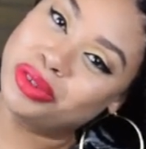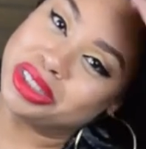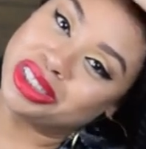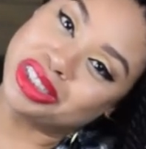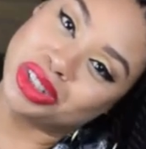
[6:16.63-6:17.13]

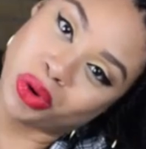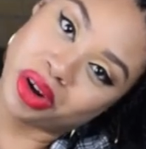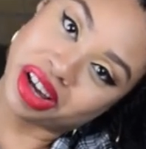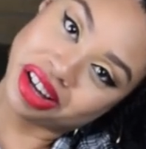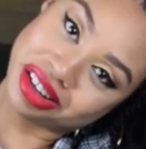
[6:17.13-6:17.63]
which is
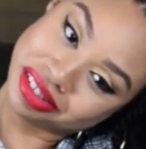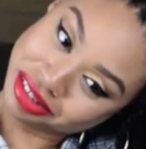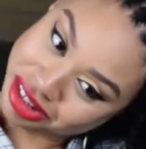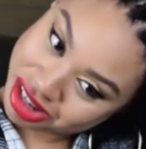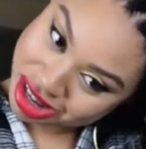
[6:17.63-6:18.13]
annoying
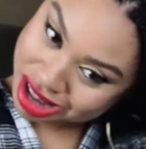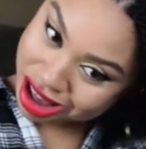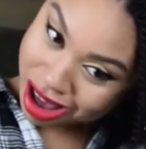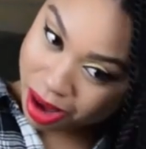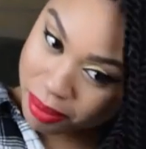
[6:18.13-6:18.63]

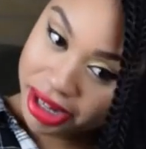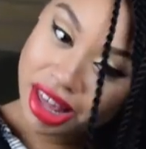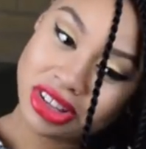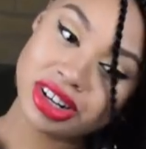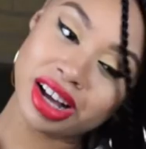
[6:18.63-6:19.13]
um,
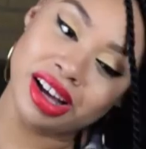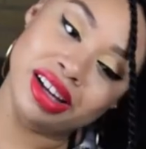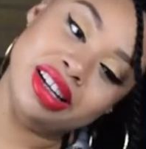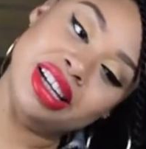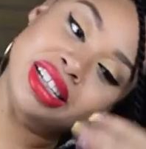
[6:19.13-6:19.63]
another
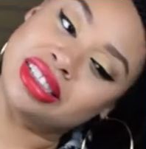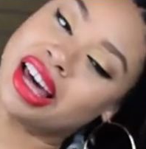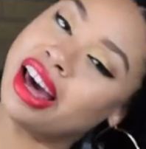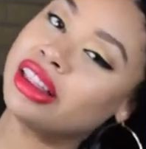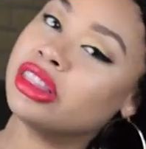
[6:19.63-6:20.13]
con is
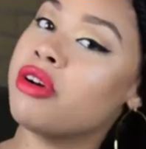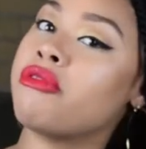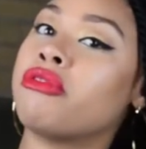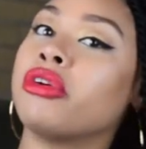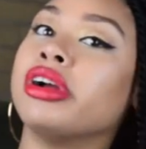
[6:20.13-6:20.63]
that the
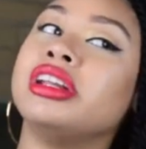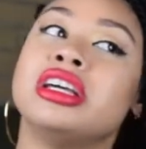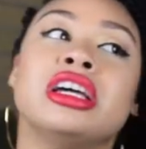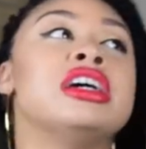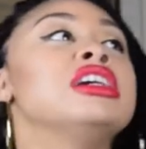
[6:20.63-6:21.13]
front
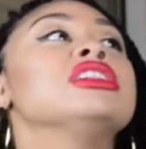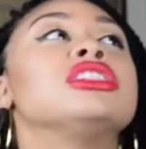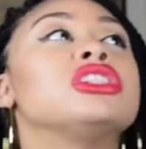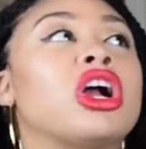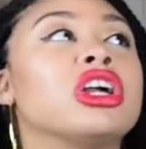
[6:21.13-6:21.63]

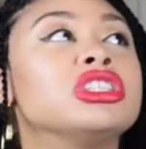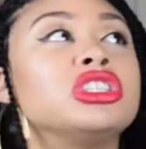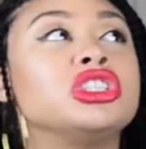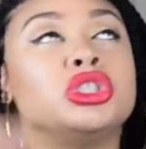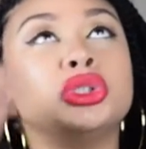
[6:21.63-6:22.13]

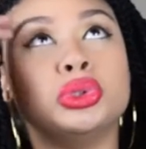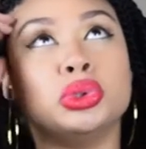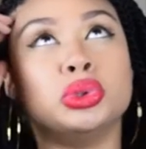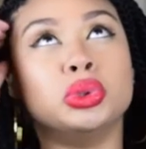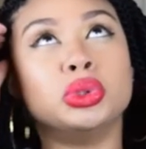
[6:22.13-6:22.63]
starts
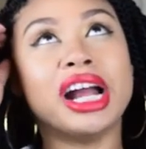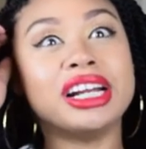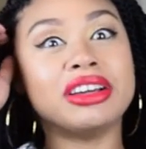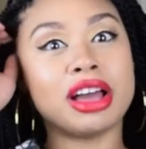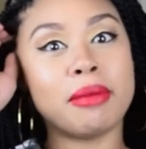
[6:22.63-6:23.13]
to
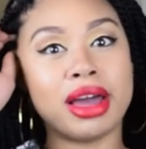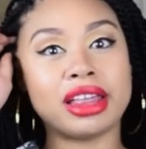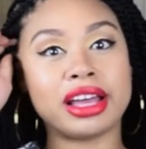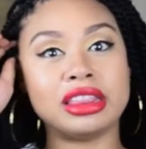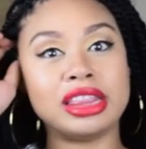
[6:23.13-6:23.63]
kind of come out.
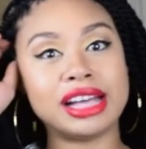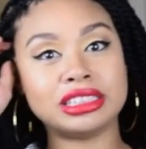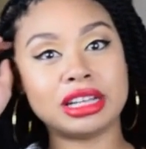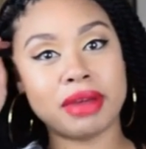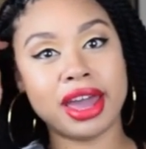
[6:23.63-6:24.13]
Like
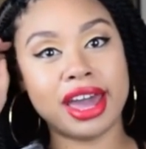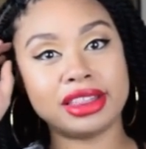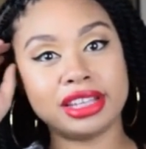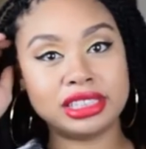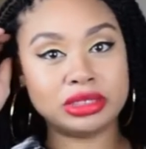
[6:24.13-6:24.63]
last time I
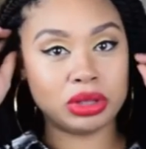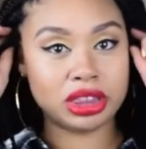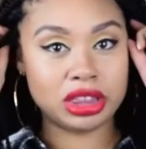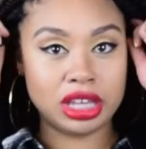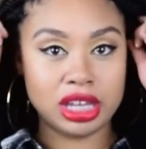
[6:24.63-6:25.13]
had these
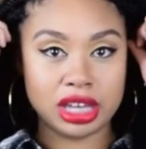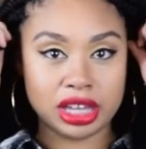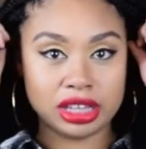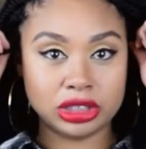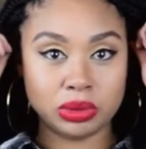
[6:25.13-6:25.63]
with the
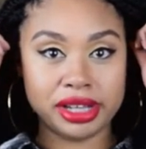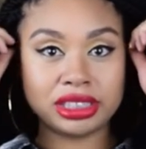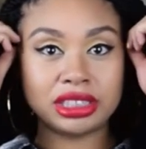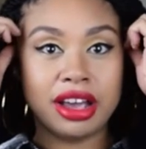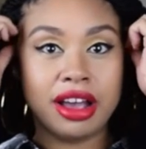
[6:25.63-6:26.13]
uh, the twist,